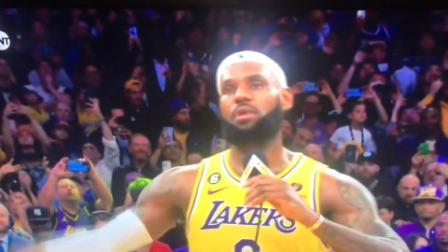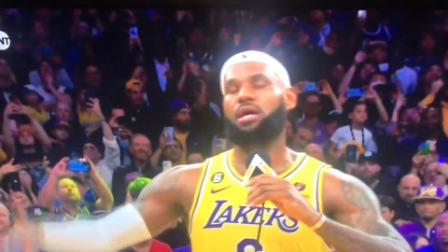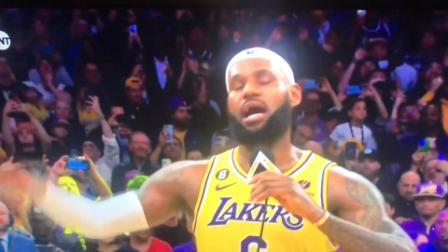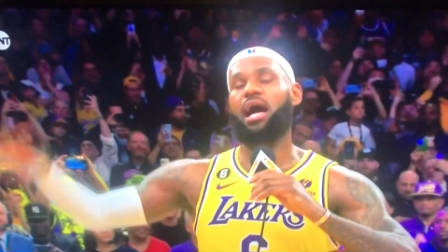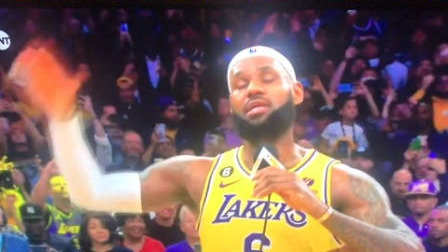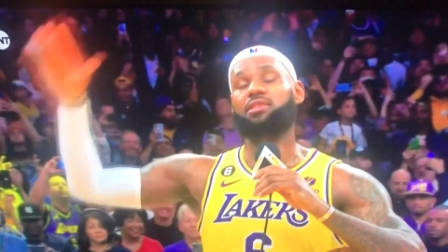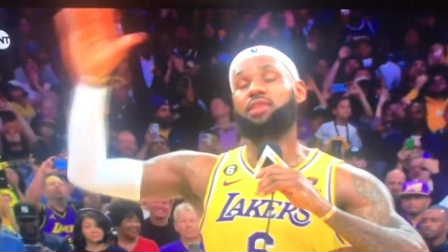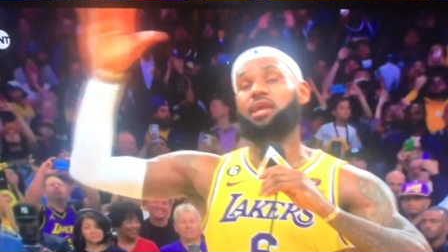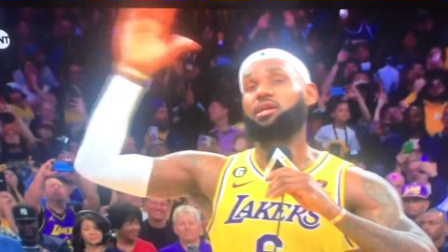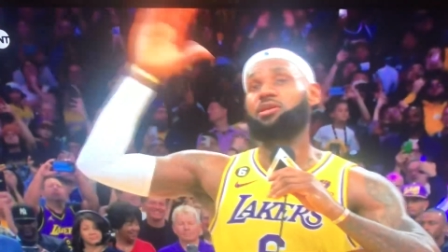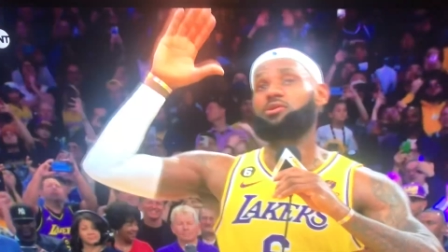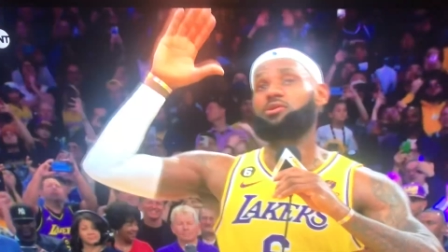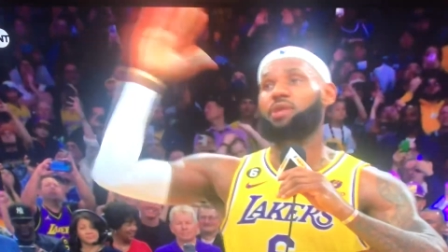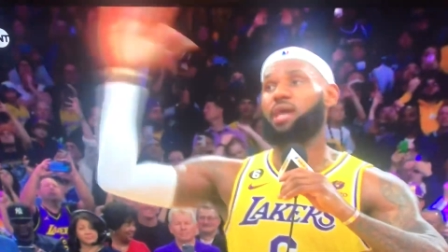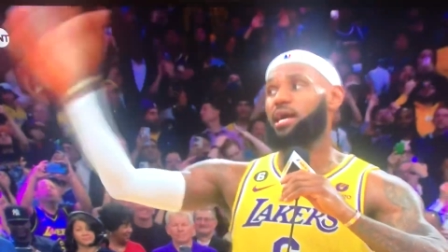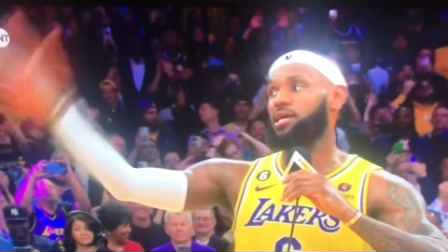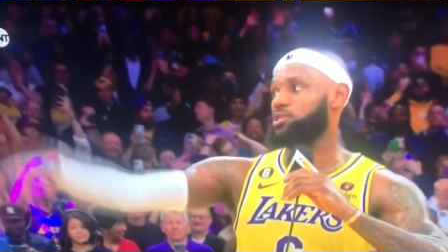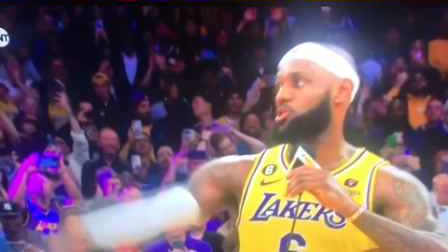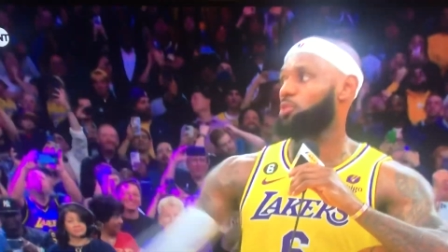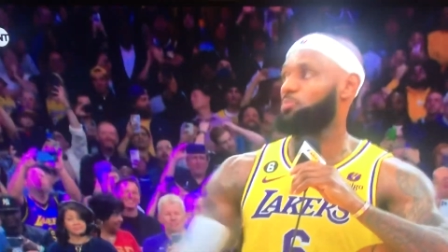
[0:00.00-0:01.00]
I thank you
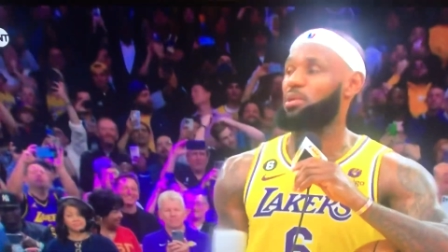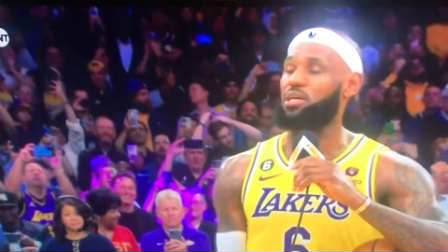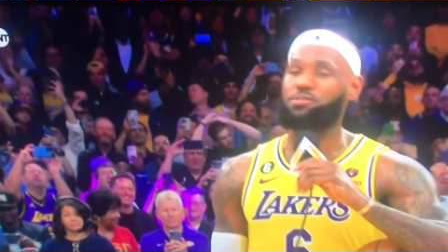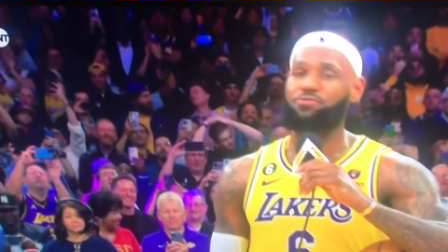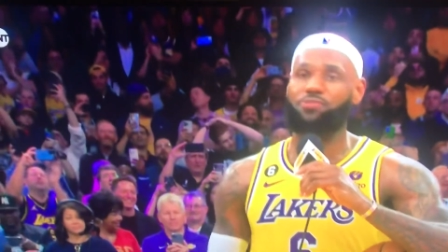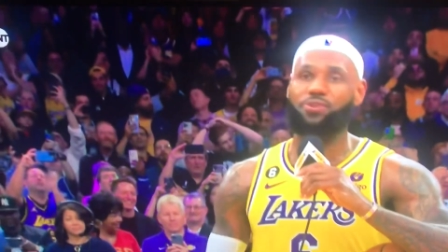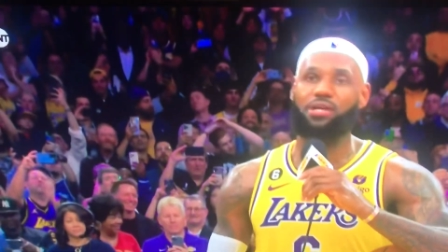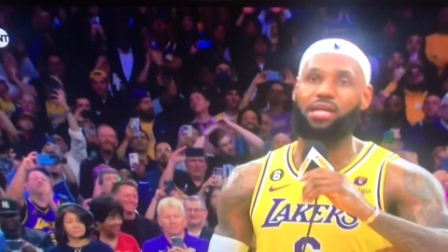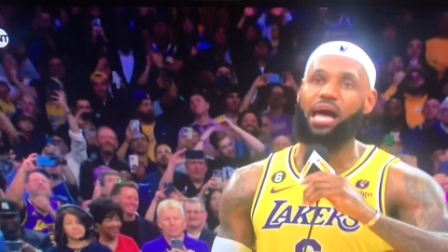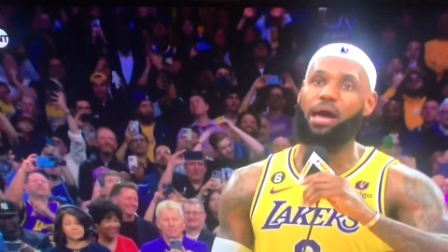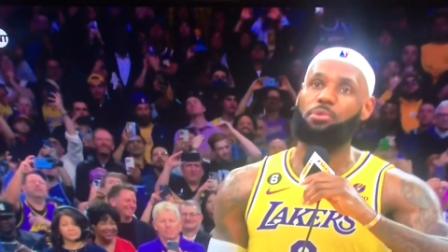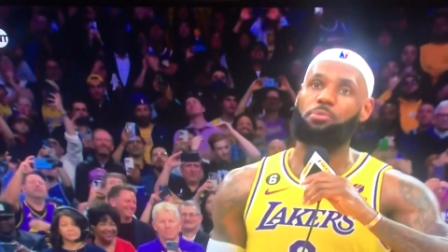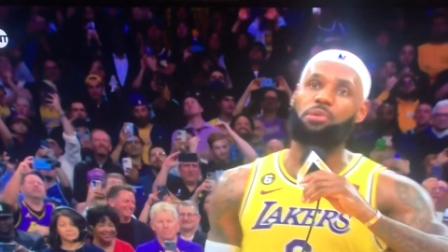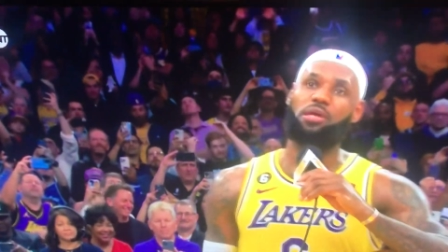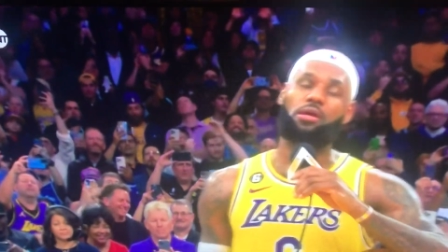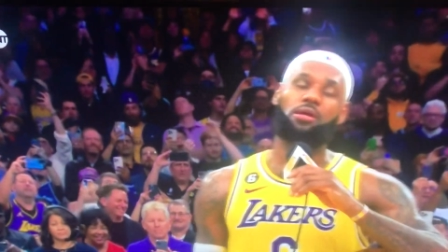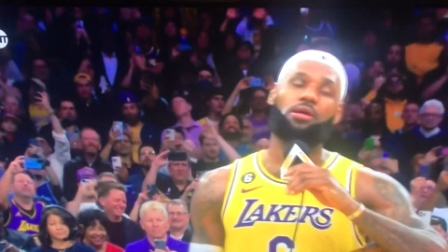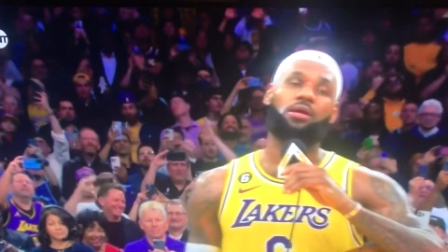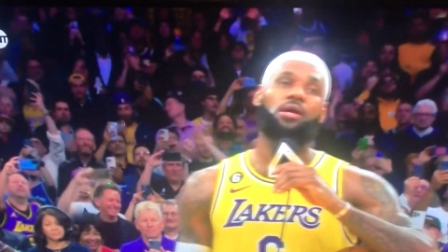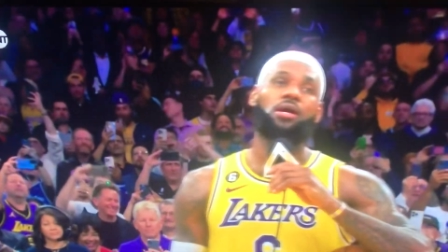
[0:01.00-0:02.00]
guys so much for allowing me
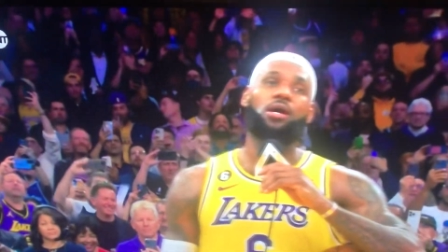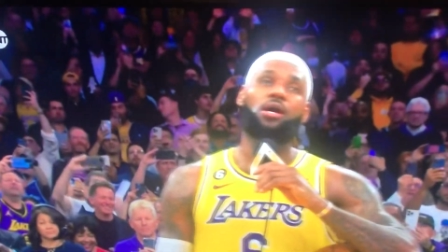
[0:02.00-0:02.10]
to be